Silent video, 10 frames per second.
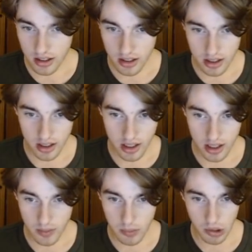
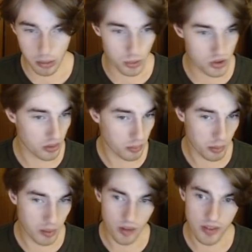We've got a Muslim
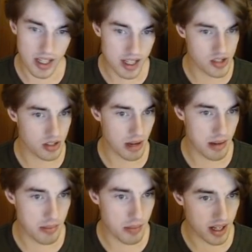woman over here, so
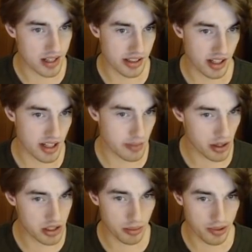maybe Pakistan is
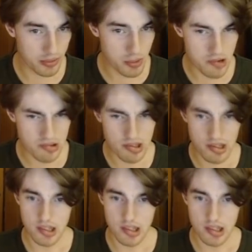possible as well.